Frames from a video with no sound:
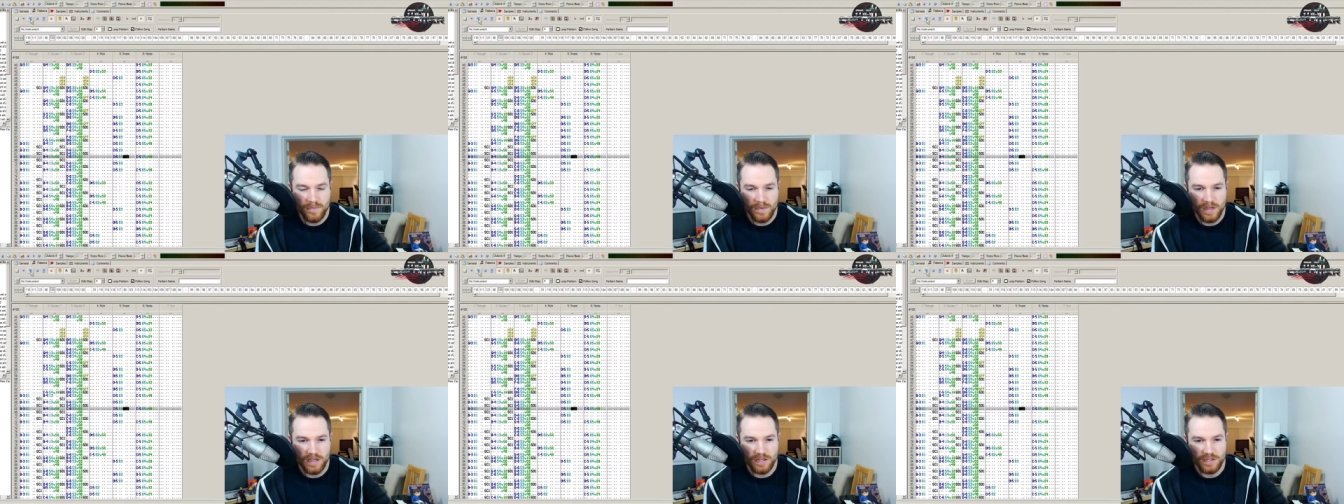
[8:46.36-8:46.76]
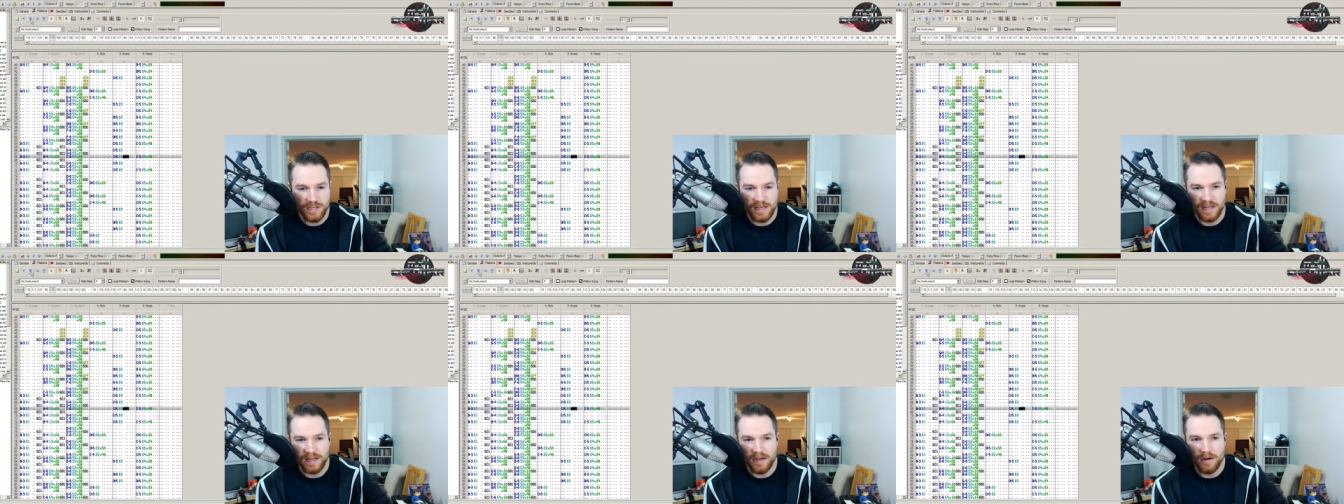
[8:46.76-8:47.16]
you just
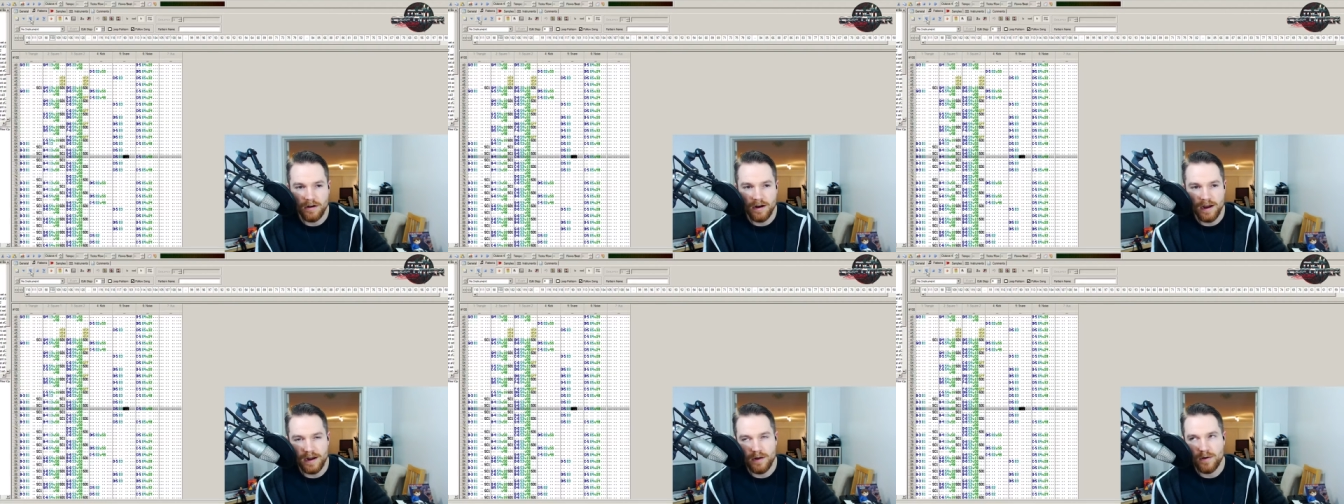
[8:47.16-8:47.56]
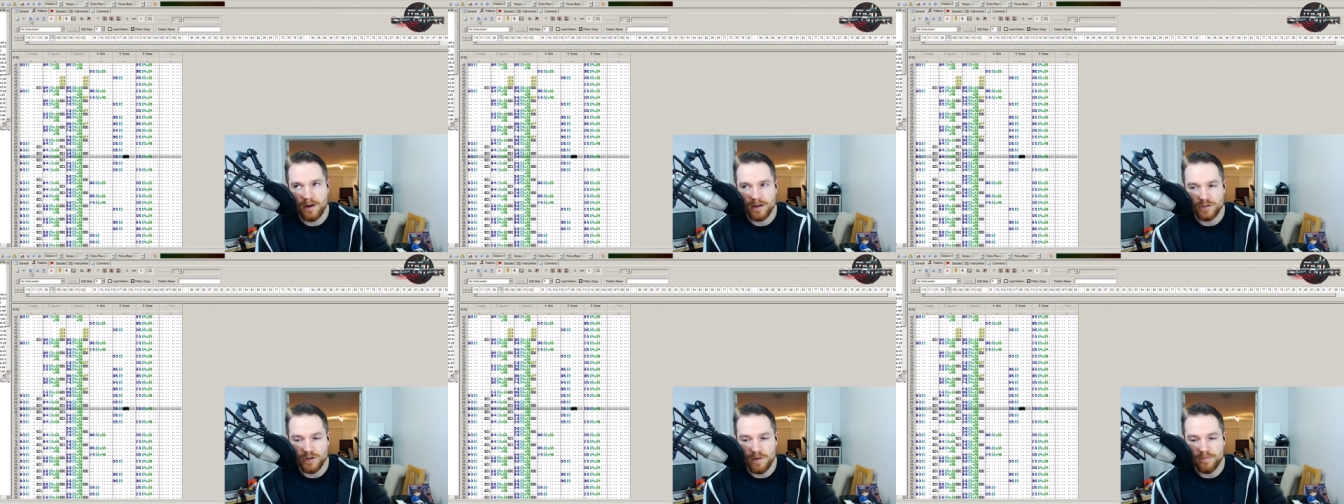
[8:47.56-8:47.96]
say like, all right, I
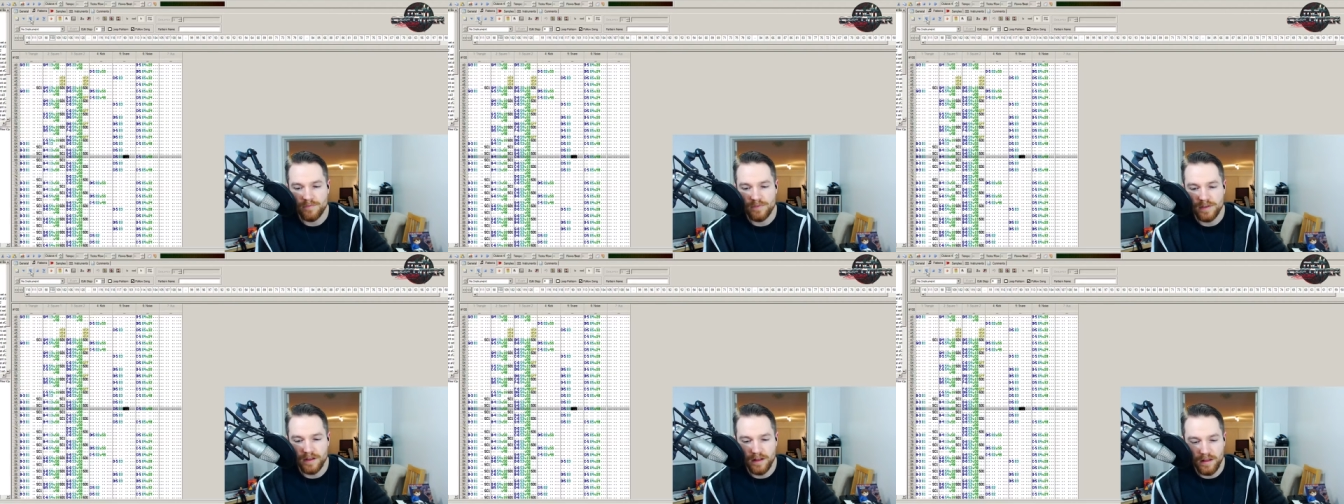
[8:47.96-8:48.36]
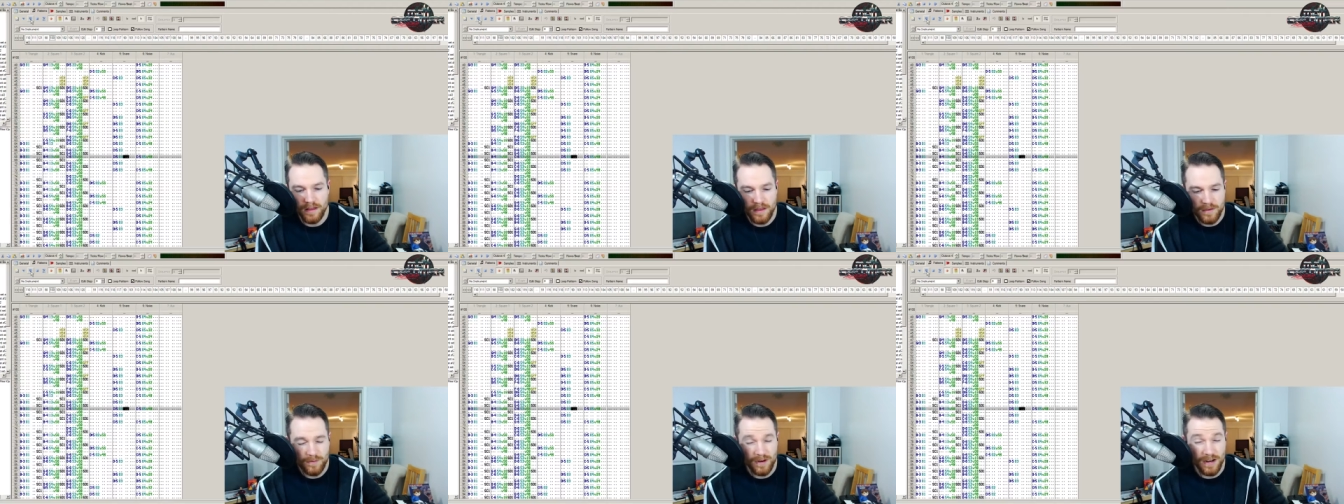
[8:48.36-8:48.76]
want a drum fill,
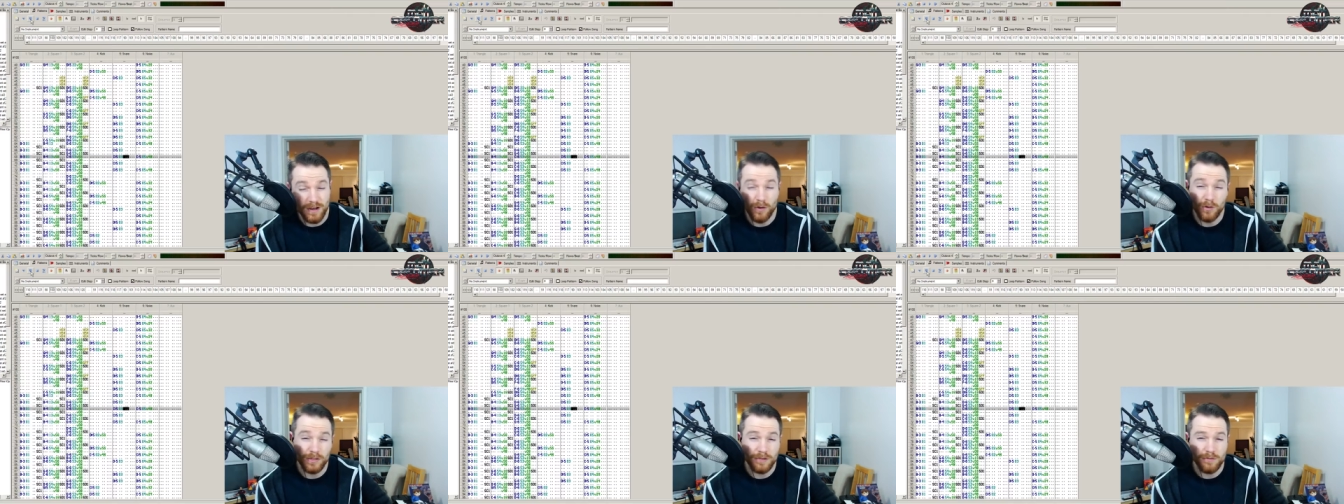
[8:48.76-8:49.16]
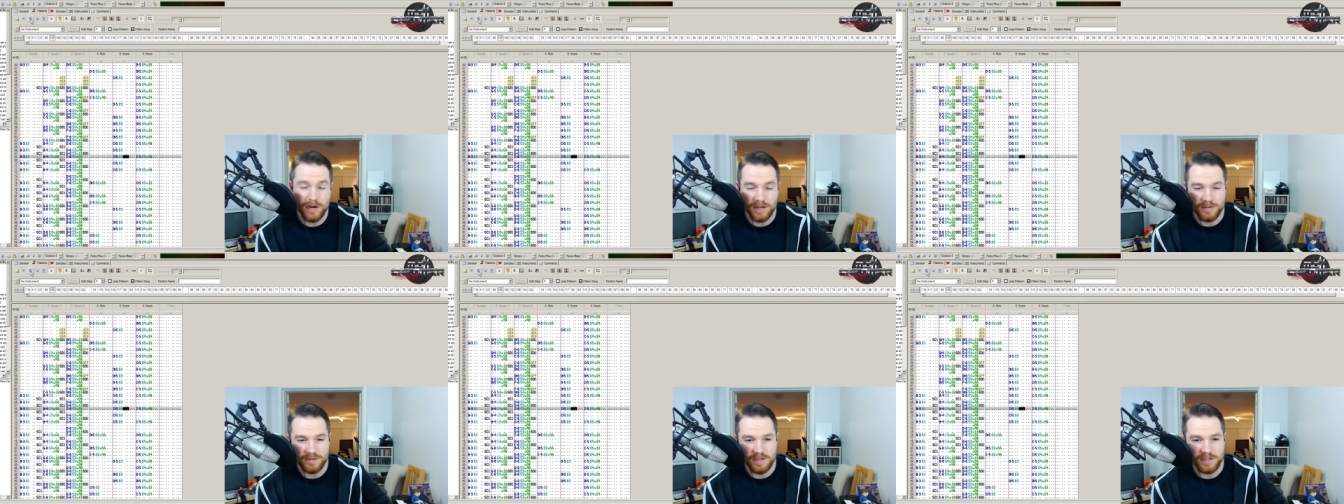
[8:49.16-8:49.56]
but I only
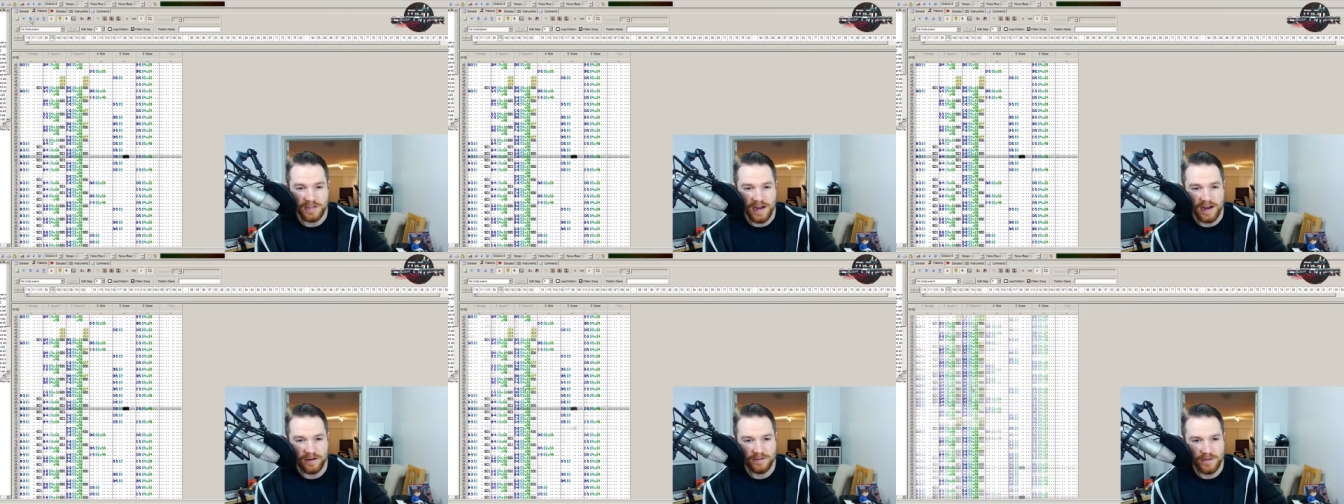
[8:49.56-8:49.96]
want to use the snare.